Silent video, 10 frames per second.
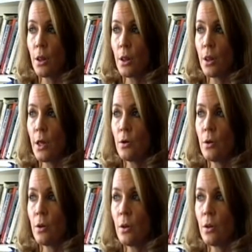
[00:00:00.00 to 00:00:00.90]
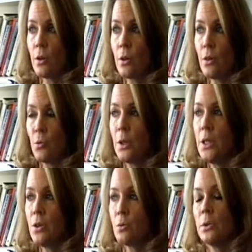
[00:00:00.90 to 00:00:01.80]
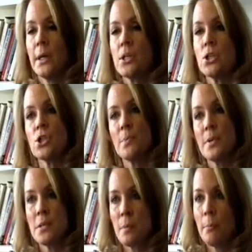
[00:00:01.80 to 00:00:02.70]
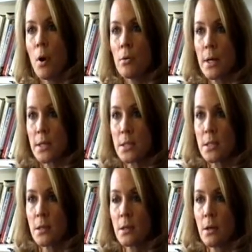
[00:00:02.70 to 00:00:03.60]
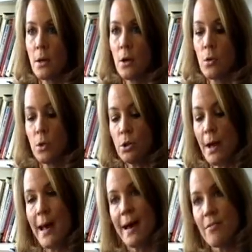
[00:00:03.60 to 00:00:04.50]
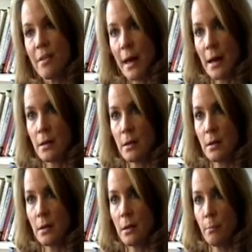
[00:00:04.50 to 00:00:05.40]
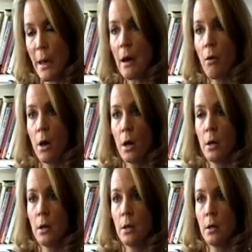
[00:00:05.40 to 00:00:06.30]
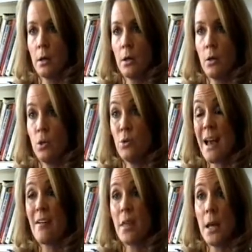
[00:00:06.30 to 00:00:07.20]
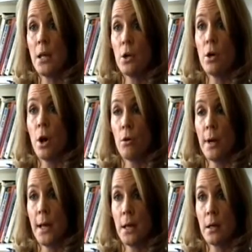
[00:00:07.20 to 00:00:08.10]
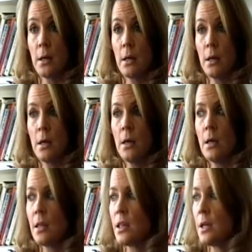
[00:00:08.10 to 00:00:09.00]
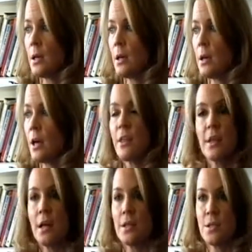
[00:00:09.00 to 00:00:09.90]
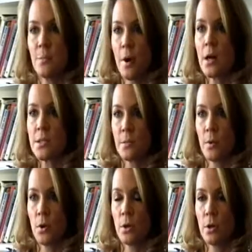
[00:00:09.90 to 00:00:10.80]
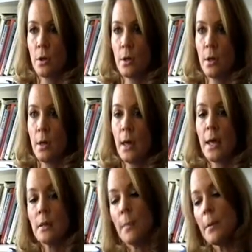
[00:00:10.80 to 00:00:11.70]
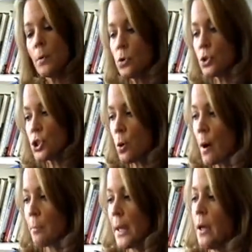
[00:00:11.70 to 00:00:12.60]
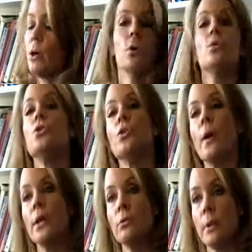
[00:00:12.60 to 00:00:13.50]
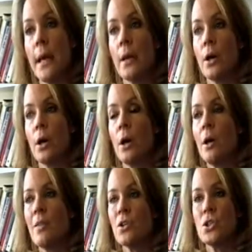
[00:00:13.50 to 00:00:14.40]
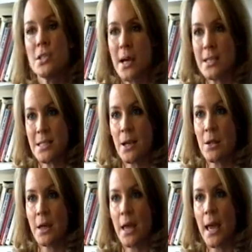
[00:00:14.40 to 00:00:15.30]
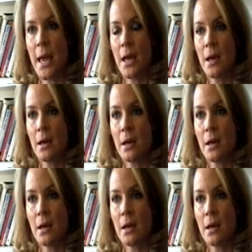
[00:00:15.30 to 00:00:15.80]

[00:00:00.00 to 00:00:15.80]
that really the relationship is the bonus. When you have that power, when you have that inner knowing, that nothing is impossible. And the people who show up later and who join you later, they're just icing on the cake.